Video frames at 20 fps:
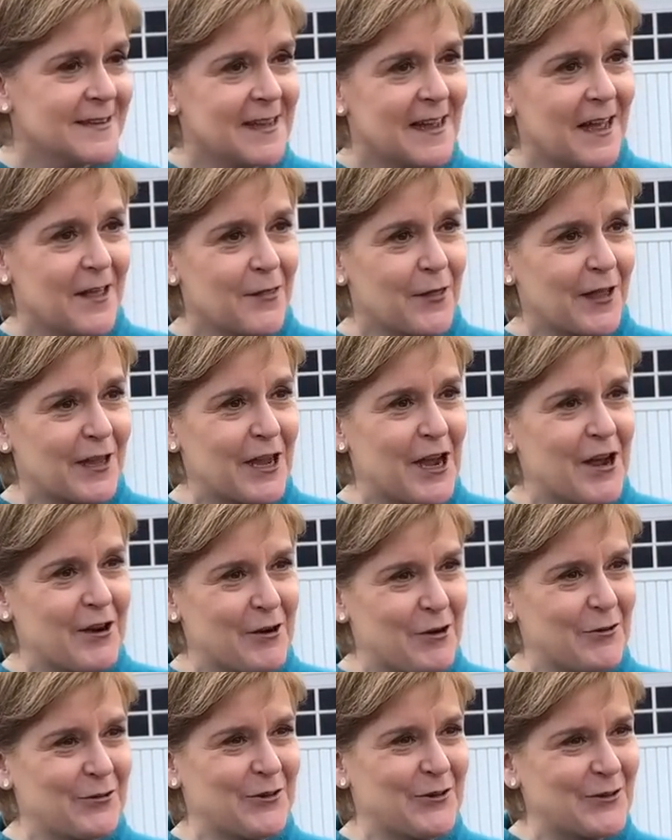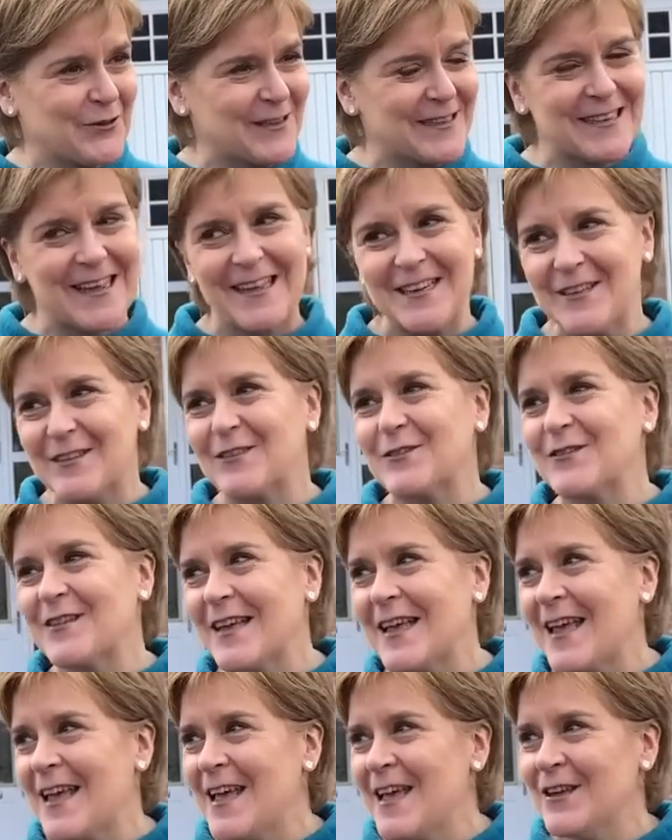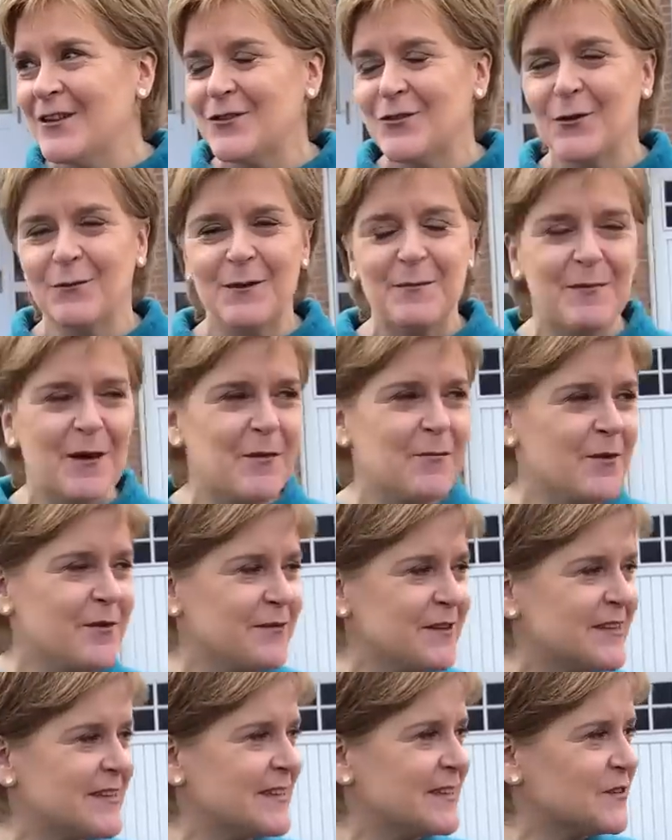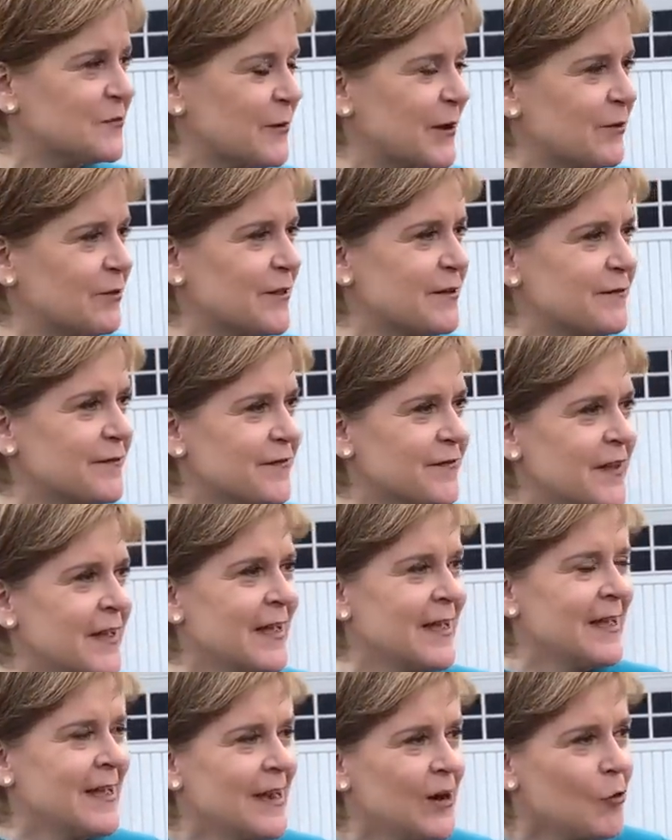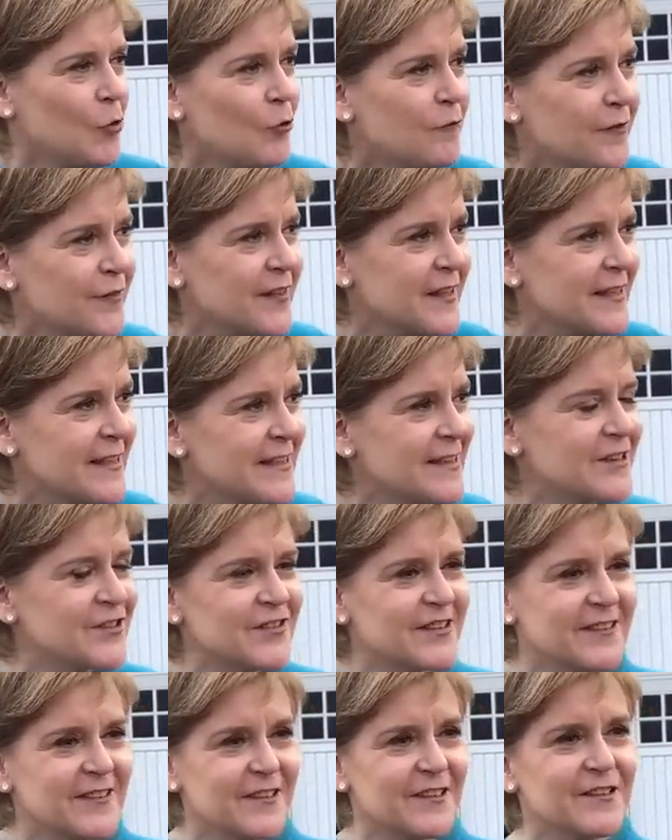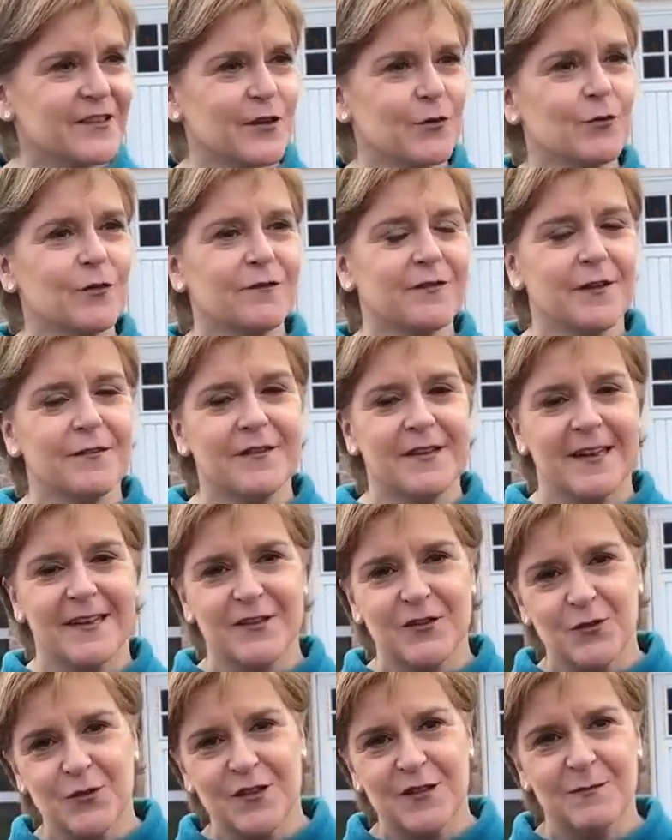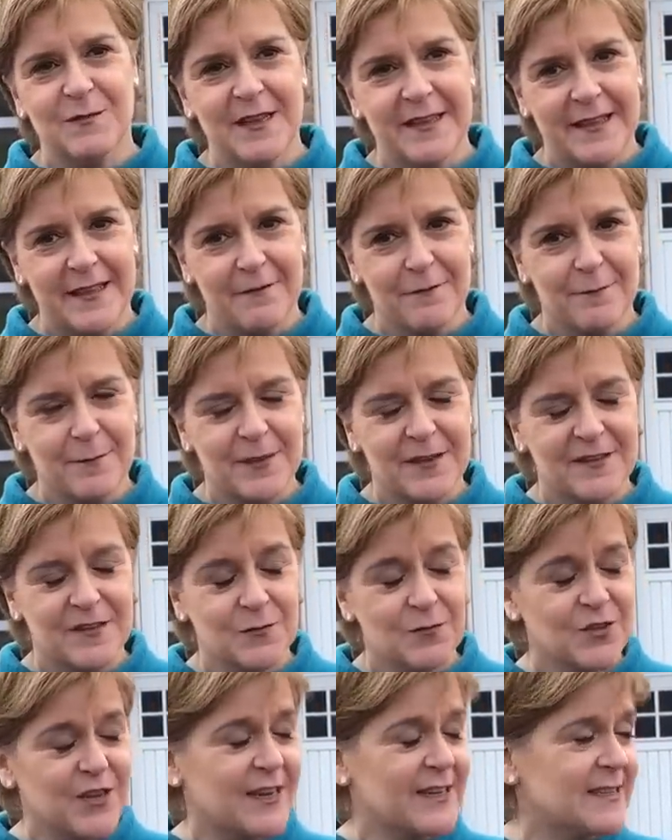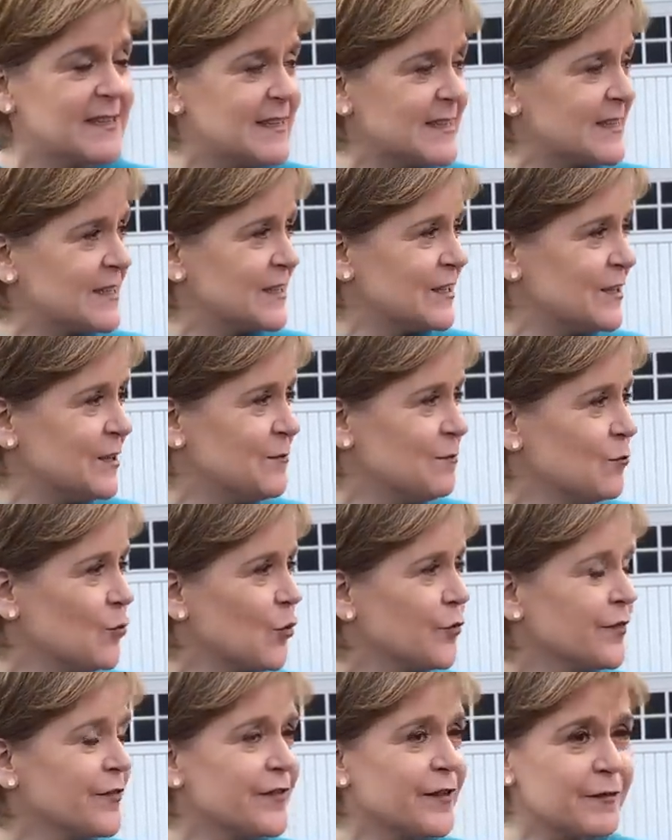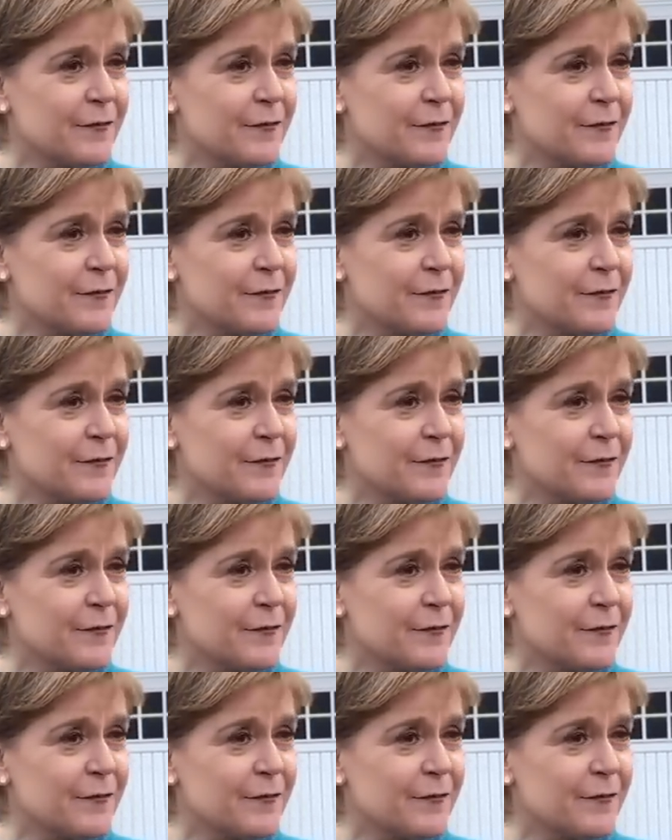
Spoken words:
I think, are also entitled to a wee bit of privacy as well. They've, over the years, as a result of living next door to me, they've been subjected to more than their